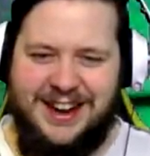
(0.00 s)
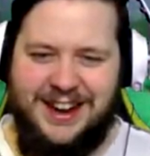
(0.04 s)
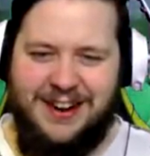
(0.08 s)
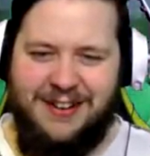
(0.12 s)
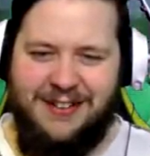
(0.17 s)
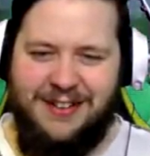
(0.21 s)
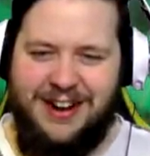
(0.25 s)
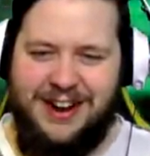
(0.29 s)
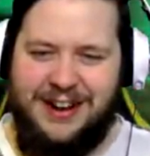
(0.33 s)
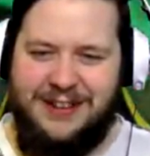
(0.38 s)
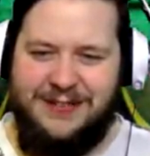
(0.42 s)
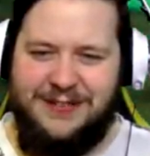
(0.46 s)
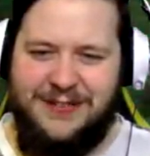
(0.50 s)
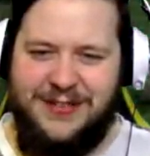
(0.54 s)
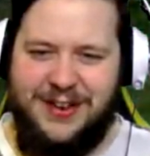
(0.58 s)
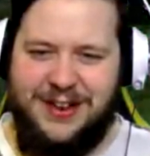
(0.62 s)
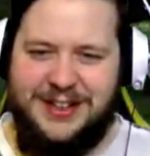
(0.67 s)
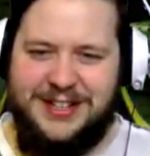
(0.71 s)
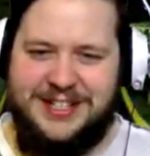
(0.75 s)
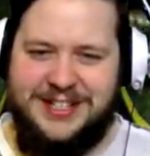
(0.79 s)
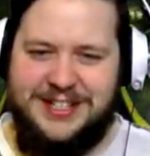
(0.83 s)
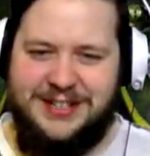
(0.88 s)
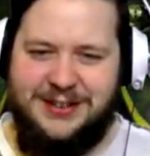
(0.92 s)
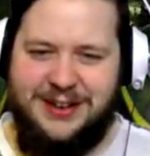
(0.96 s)
when I
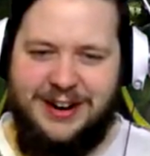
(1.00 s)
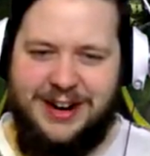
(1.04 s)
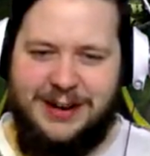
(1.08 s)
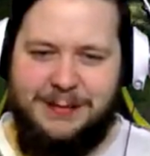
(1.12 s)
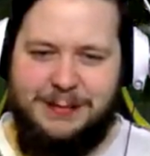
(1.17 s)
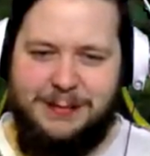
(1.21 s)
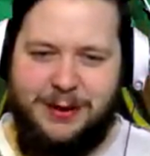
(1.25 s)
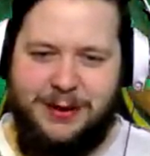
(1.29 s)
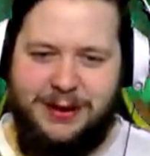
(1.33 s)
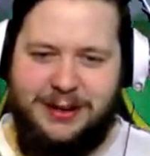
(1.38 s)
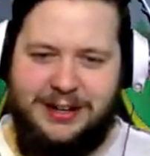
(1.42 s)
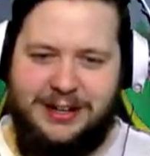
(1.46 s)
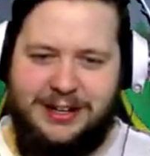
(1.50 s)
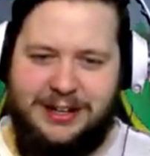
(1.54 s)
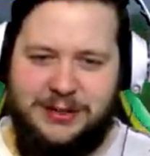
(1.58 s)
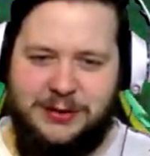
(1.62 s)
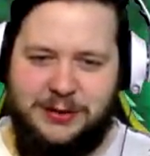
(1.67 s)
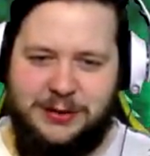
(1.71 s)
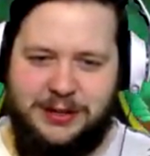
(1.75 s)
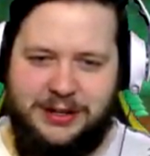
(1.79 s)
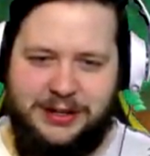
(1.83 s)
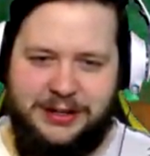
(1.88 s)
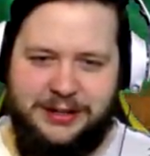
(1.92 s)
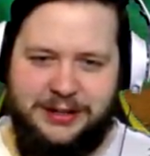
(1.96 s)
first tried modeling a
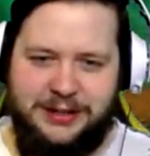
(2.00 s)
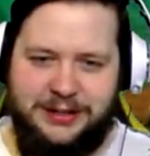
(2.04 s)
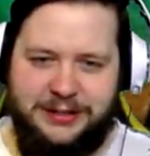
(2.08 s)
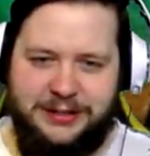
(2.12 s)
tree.